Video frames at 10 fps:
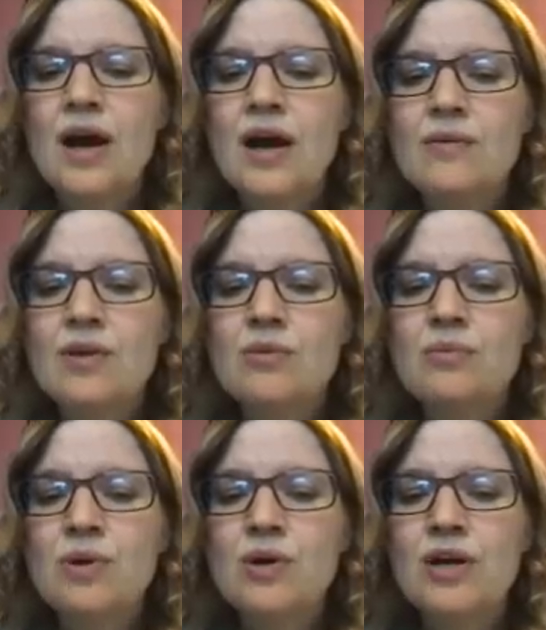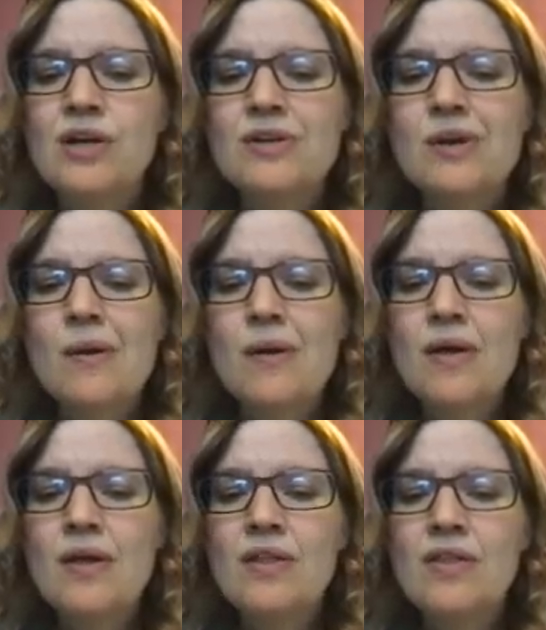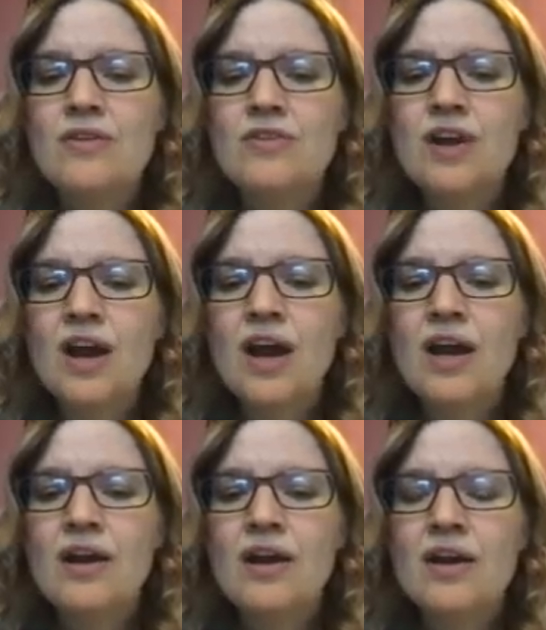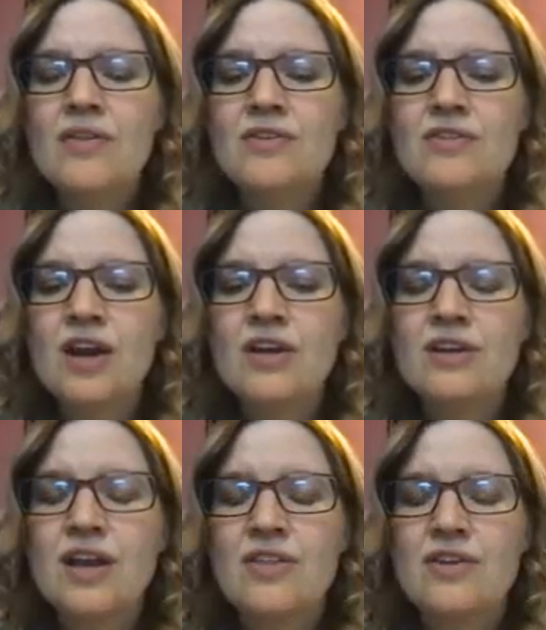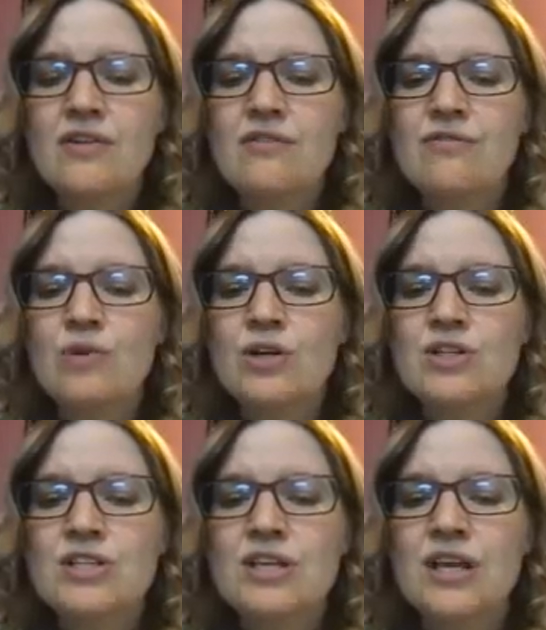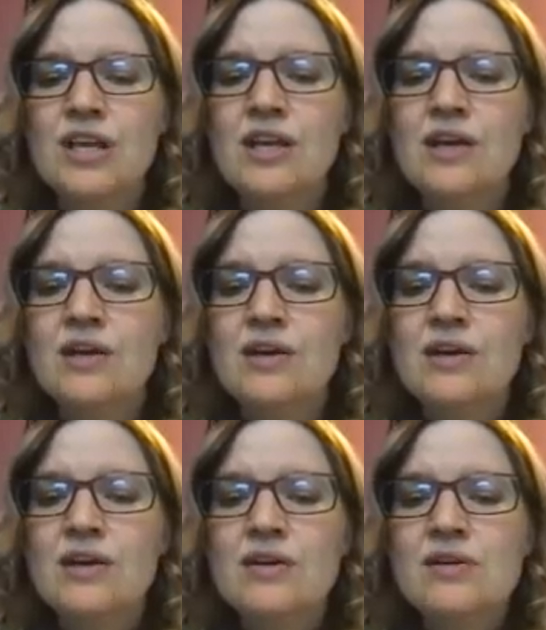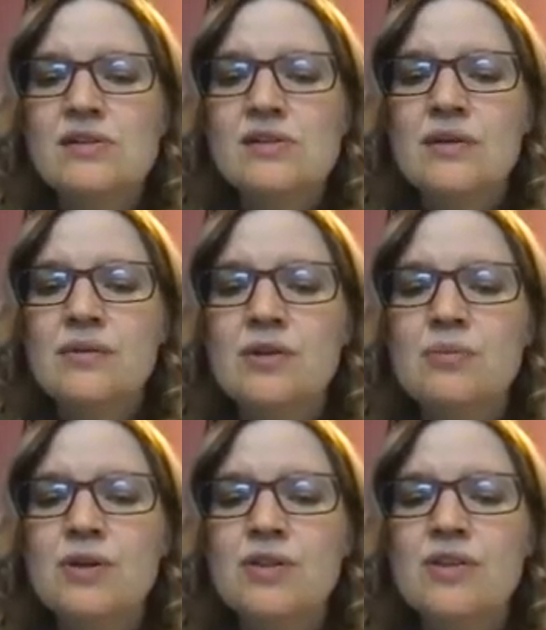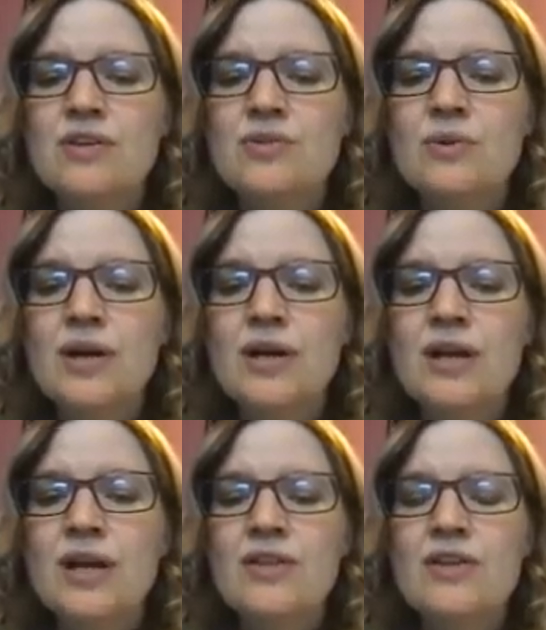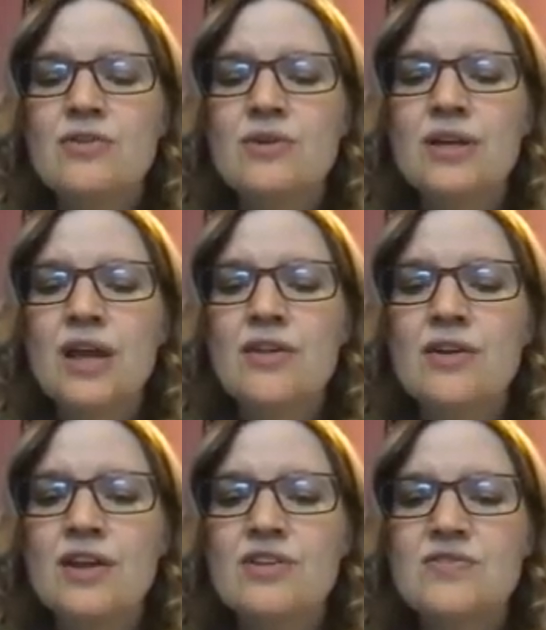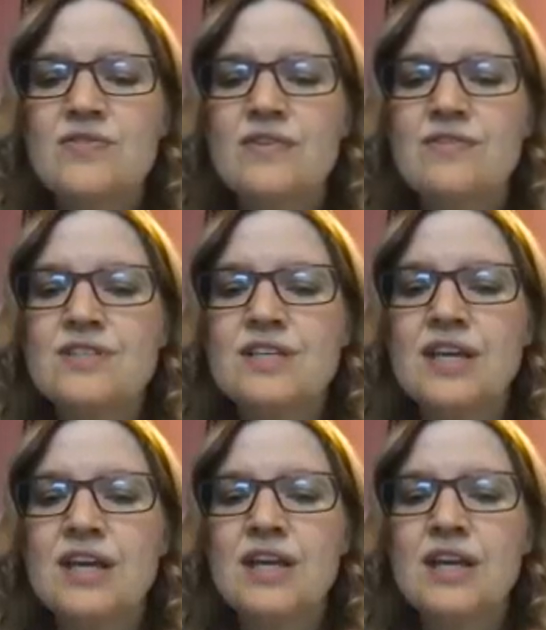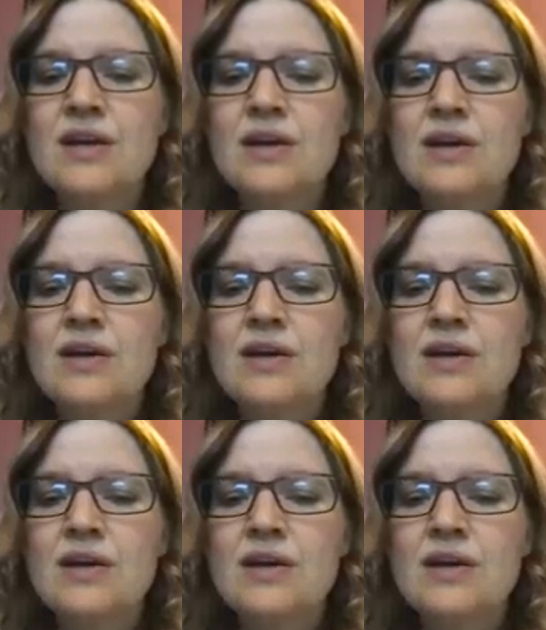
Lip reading: I'm going to put this guy and this guy together, 14. I'm going to put this one and this one together, that's 15.